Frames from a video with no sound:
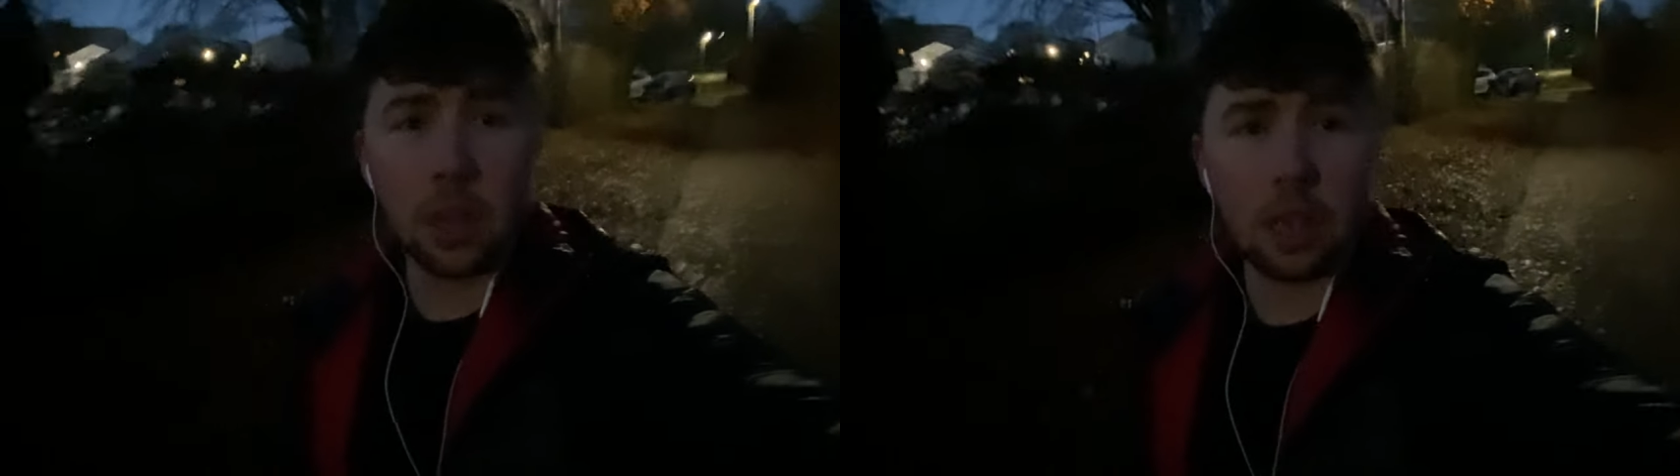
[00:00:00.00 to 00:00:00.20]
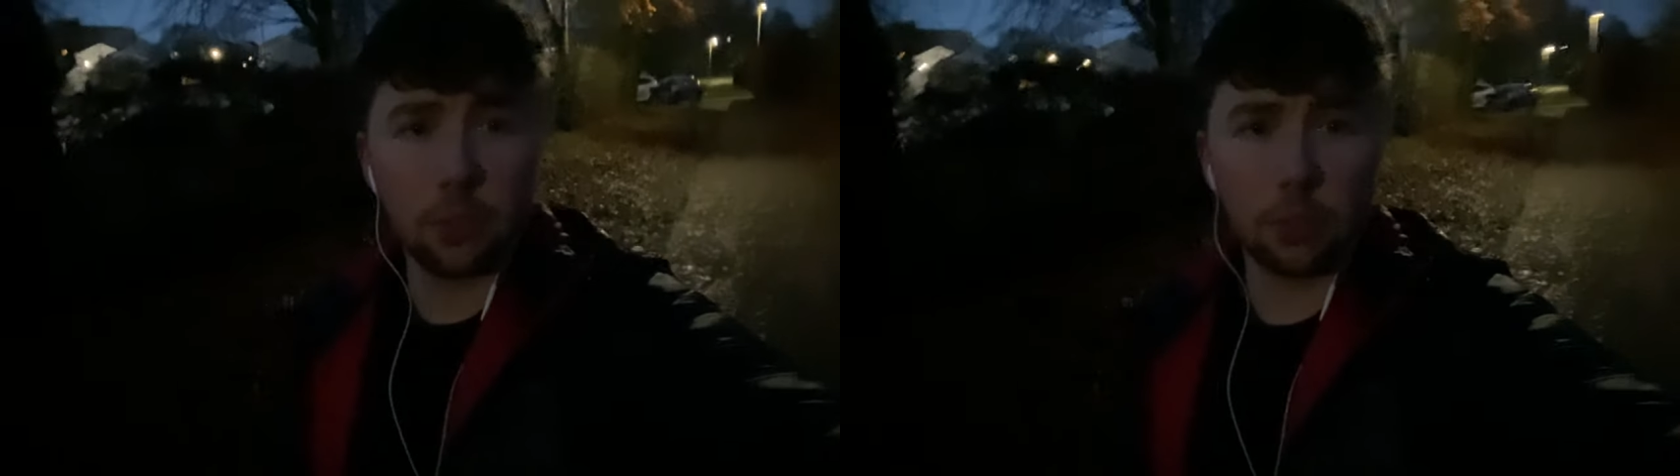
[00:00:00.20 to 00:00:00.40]

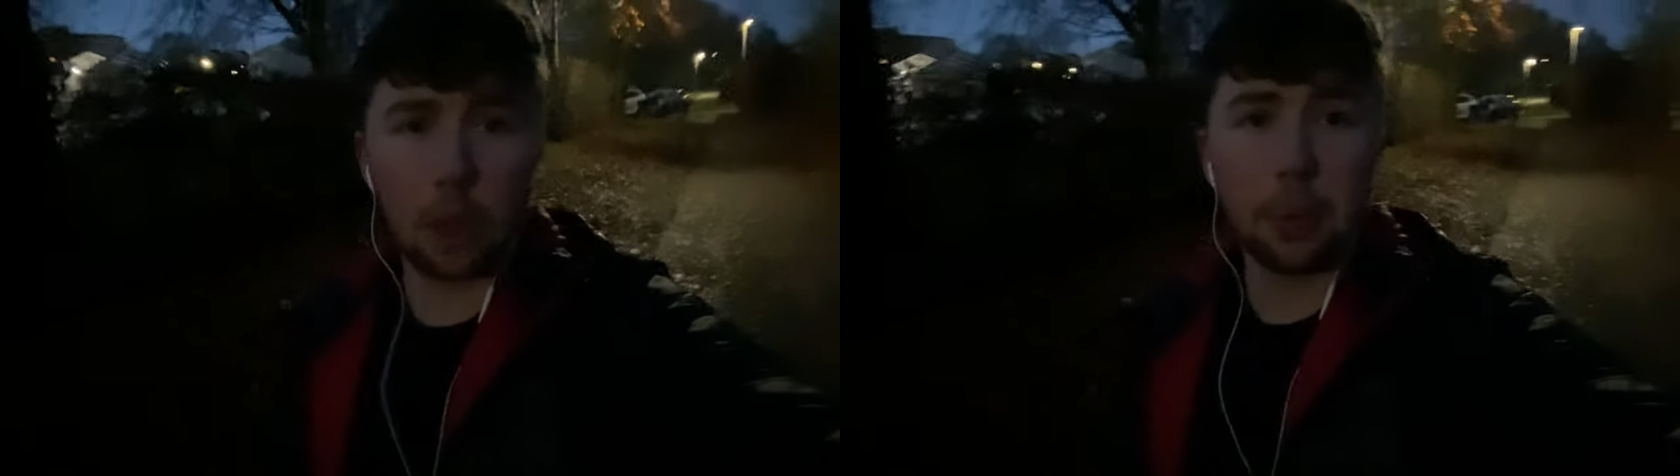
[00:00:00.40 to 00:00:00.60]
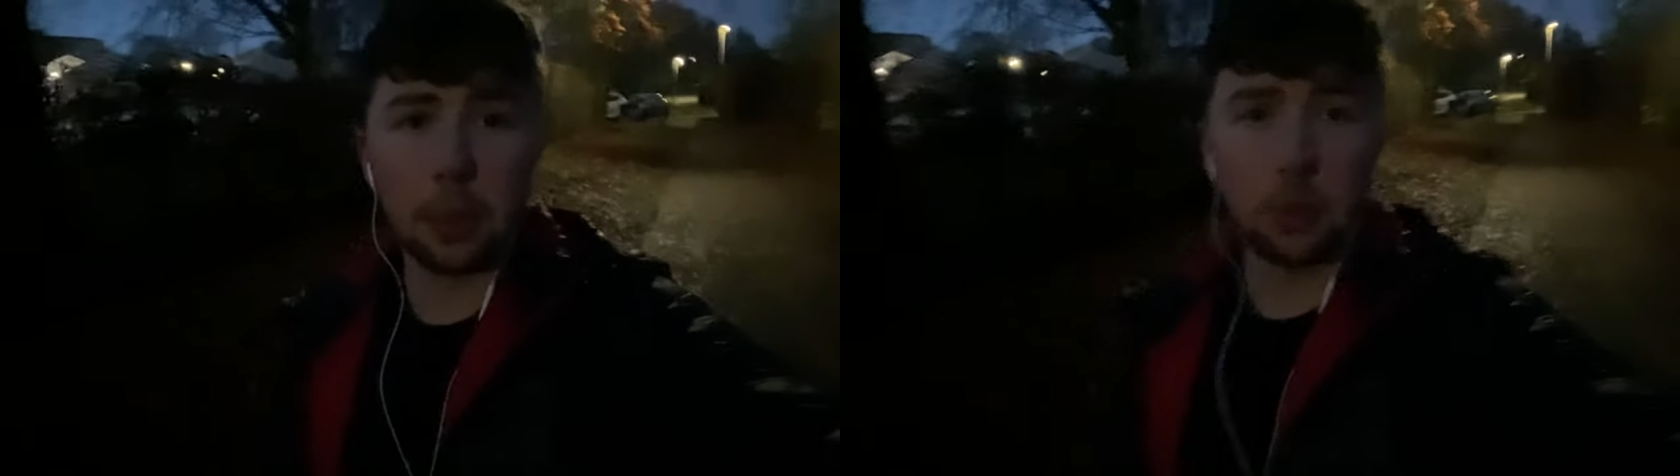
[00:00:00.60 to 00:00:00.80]
If you've got a
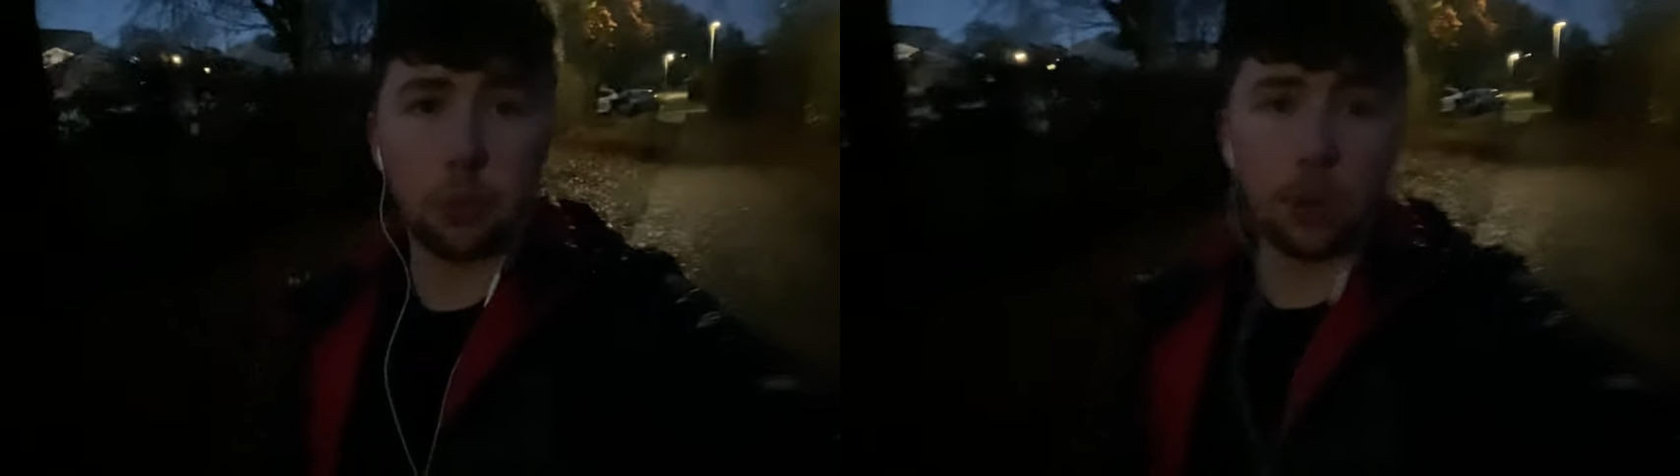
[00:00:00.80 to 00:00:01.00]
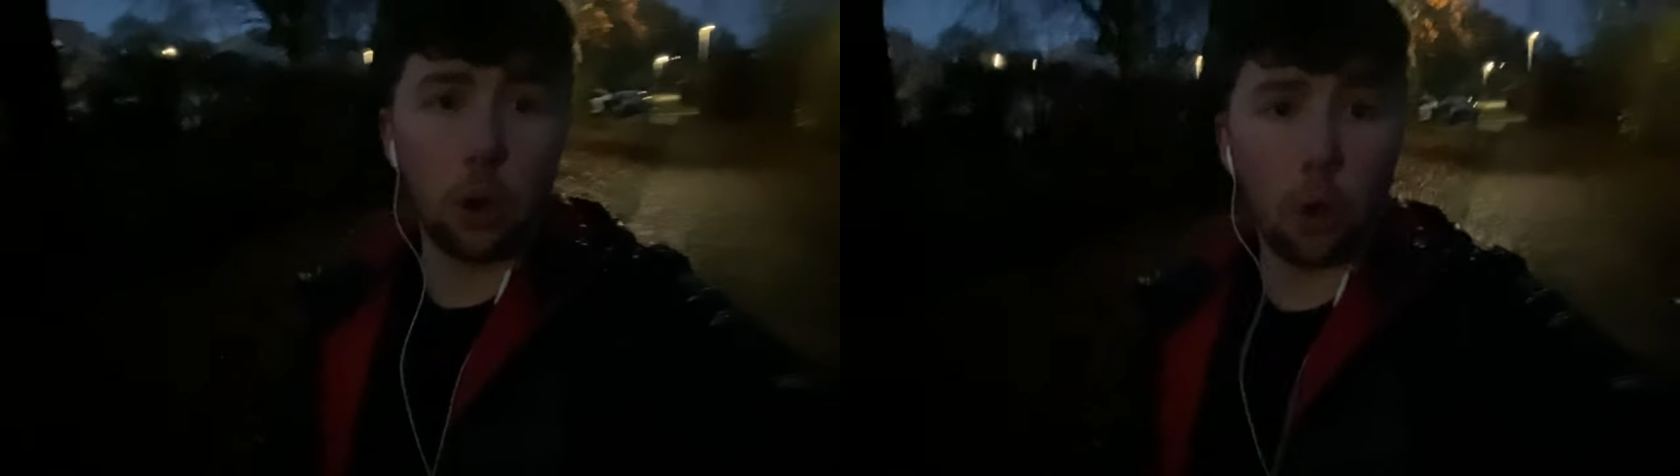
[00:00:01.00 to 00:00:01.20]
break between
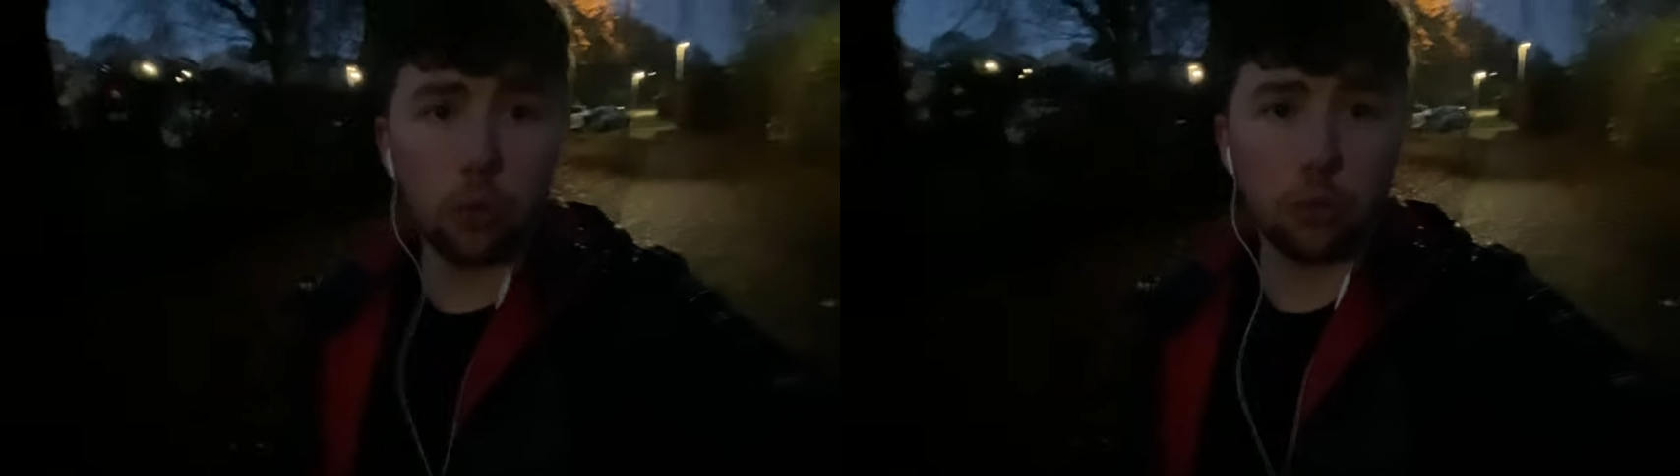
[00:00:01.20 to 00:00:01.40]
calls,